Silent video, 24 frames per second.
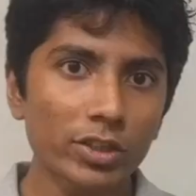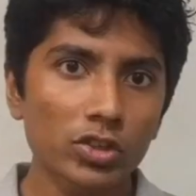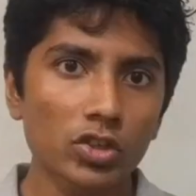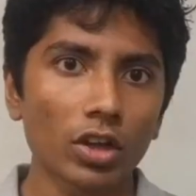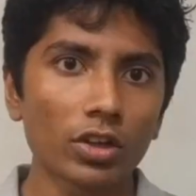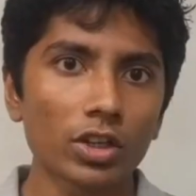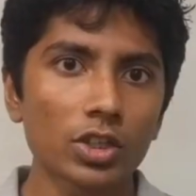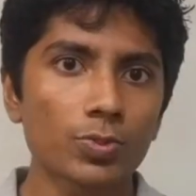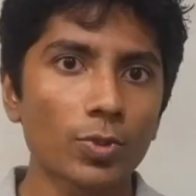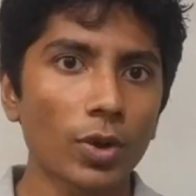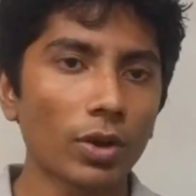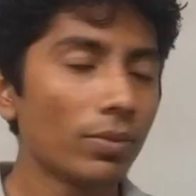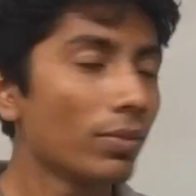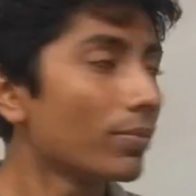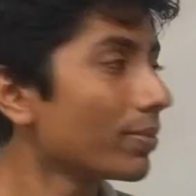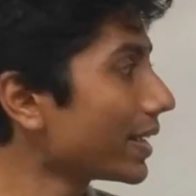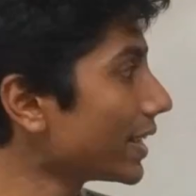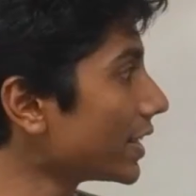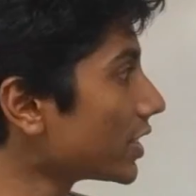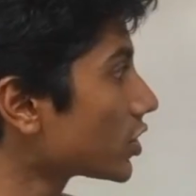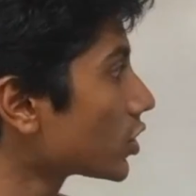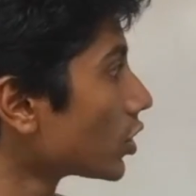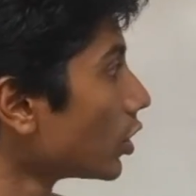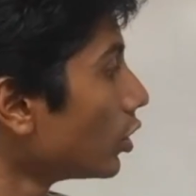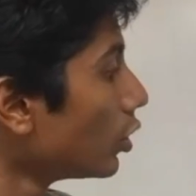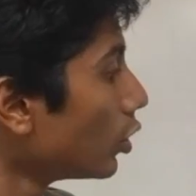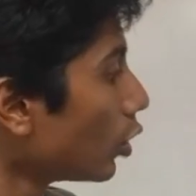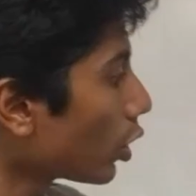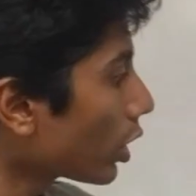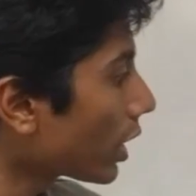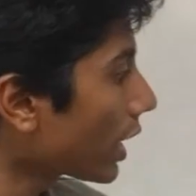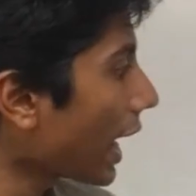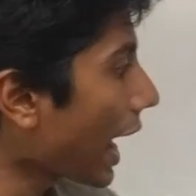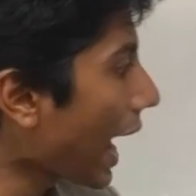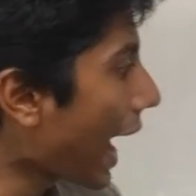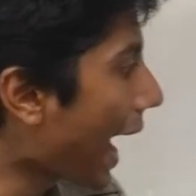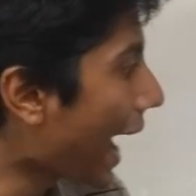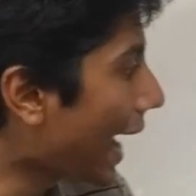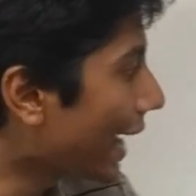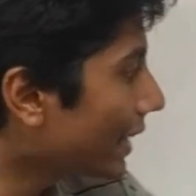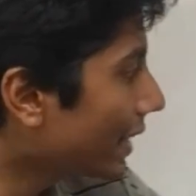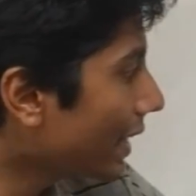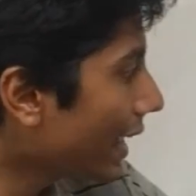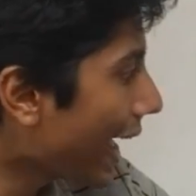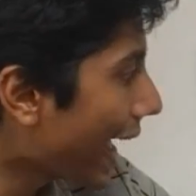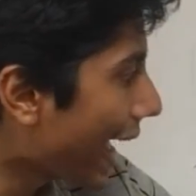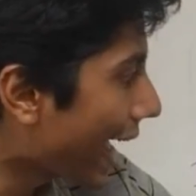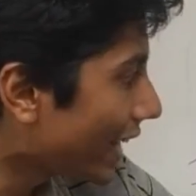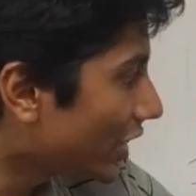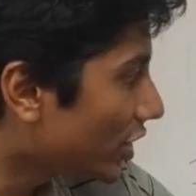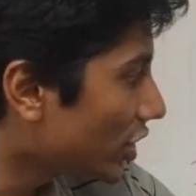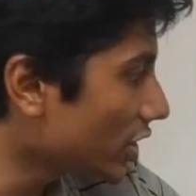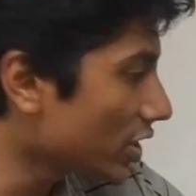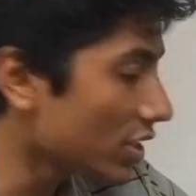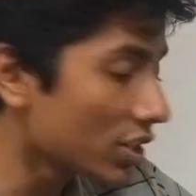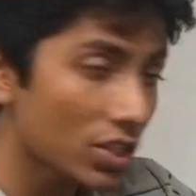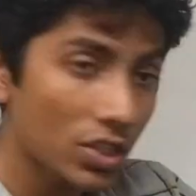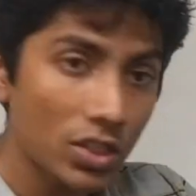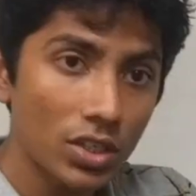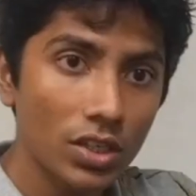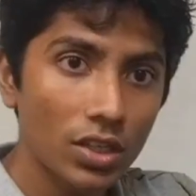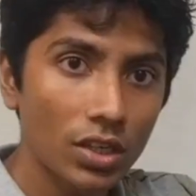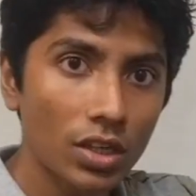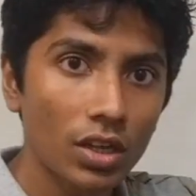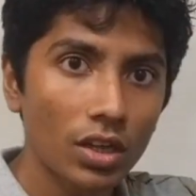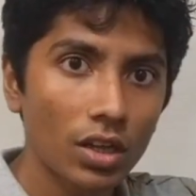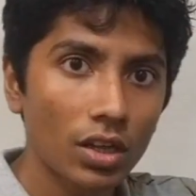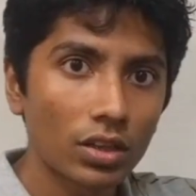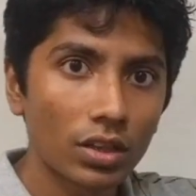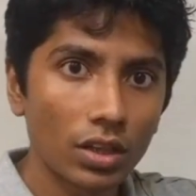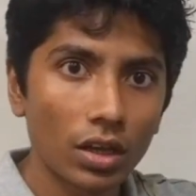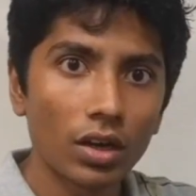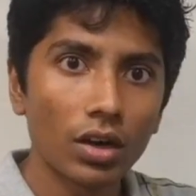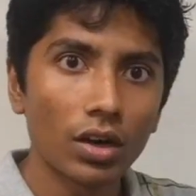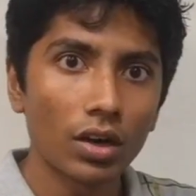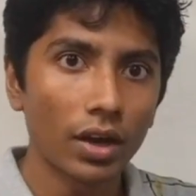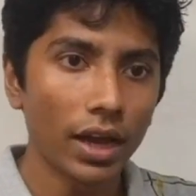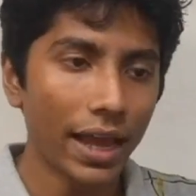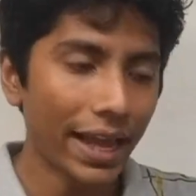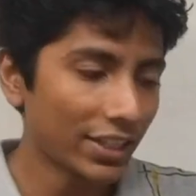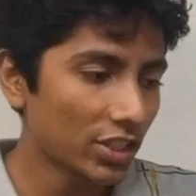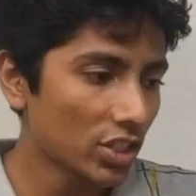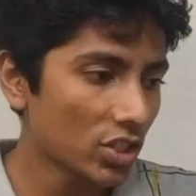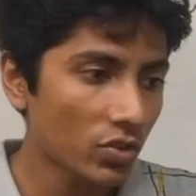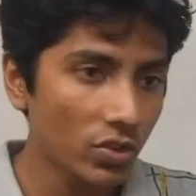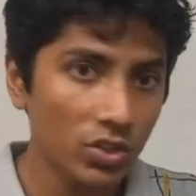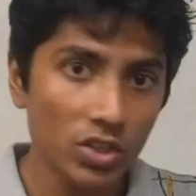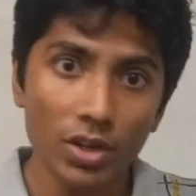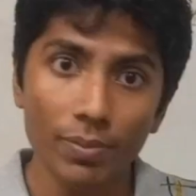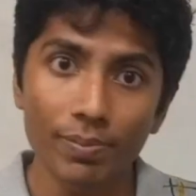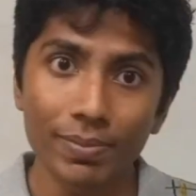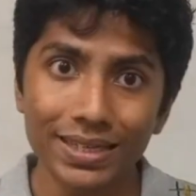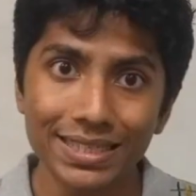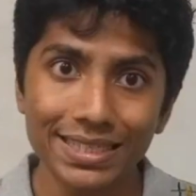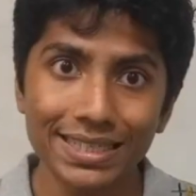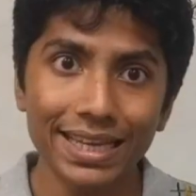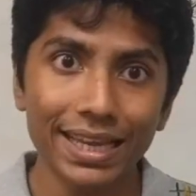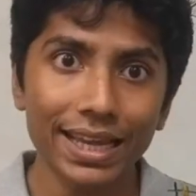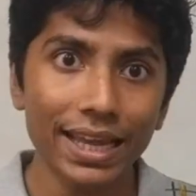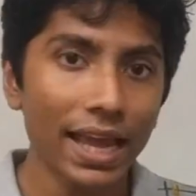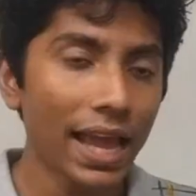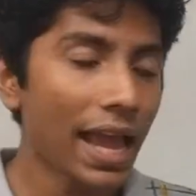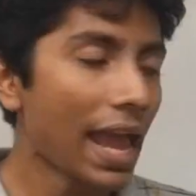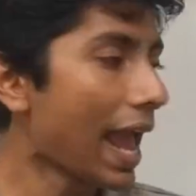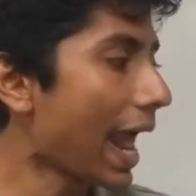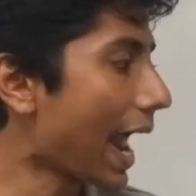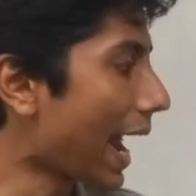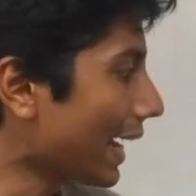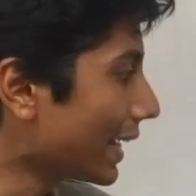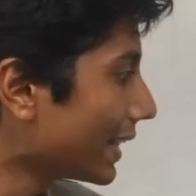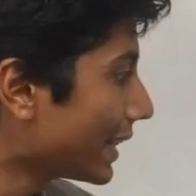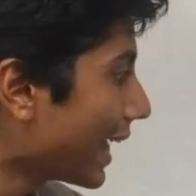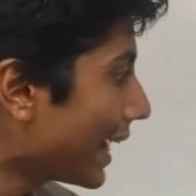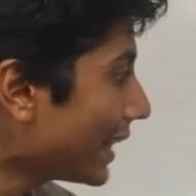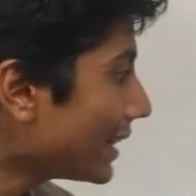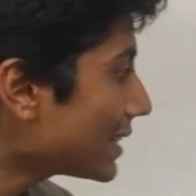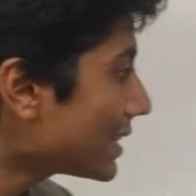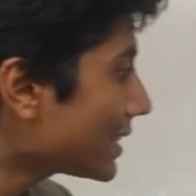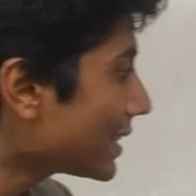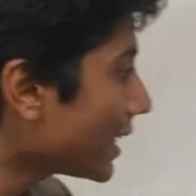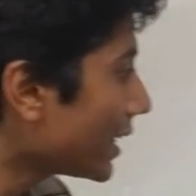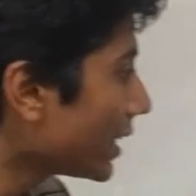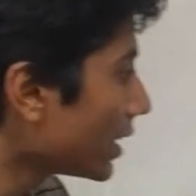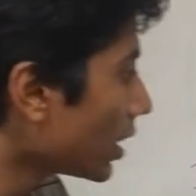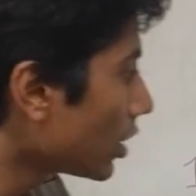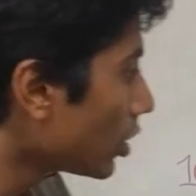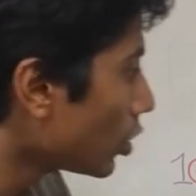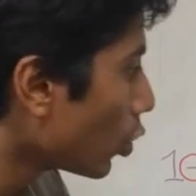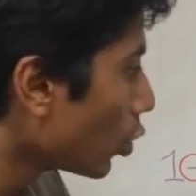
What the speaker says: to solve this problem is to look at the edges which are missing, and then see the